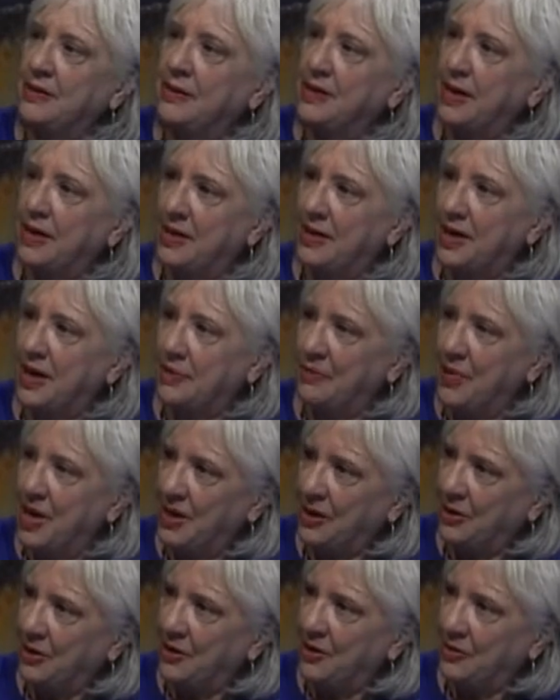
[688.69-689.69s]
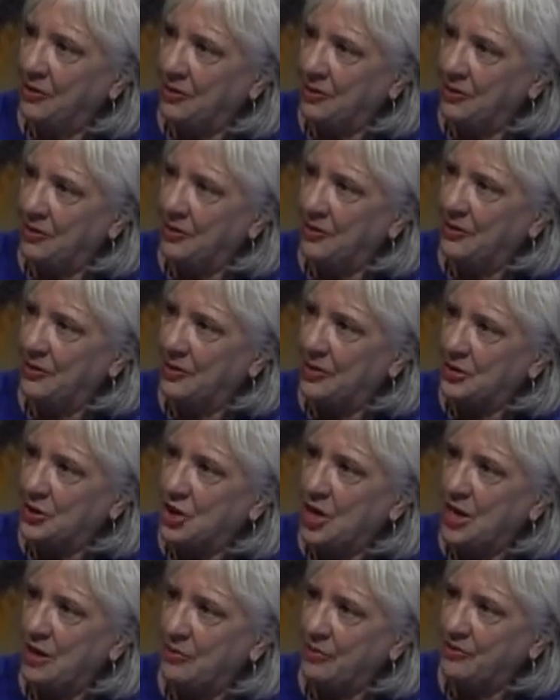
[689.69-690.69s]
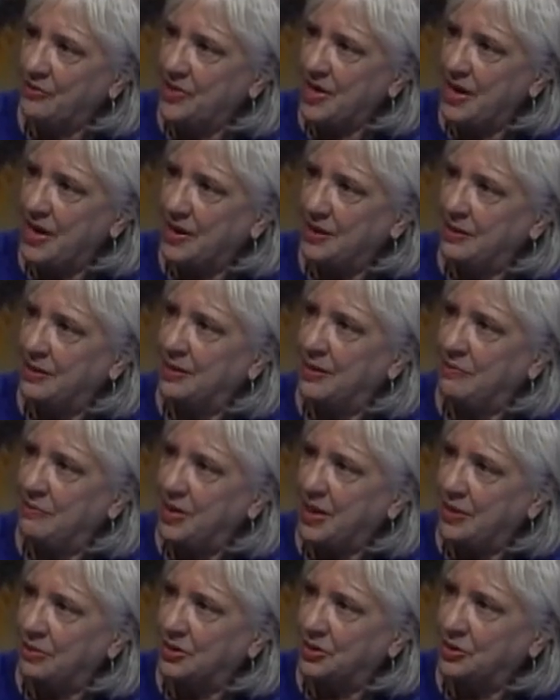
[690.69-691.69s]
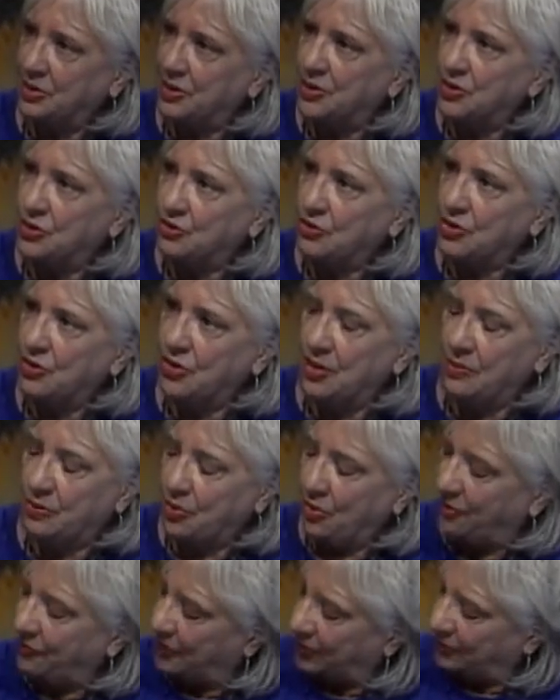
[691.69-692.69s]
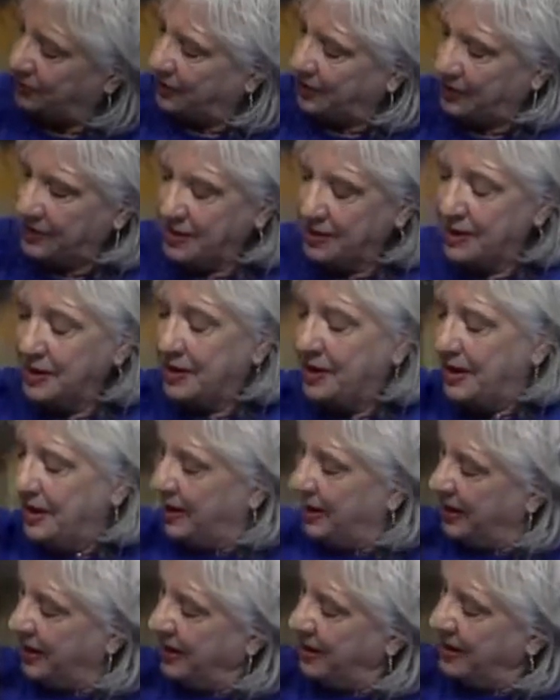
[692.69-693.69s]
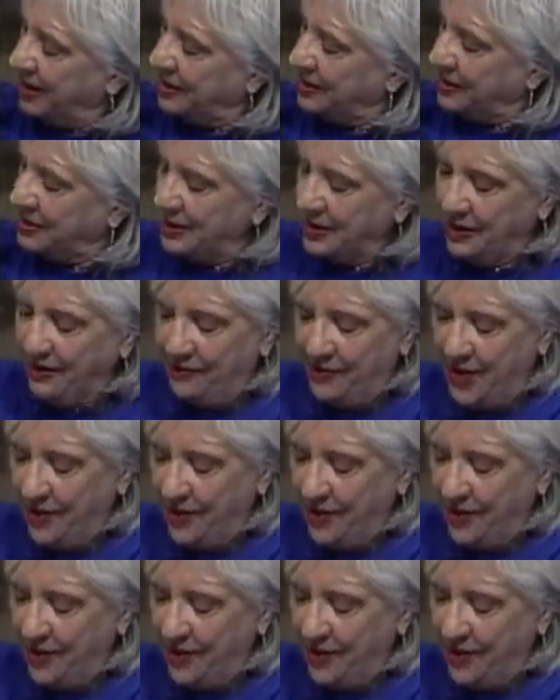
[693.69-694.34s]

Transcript: and add my color on top of that and be able to control it perfectly. And if I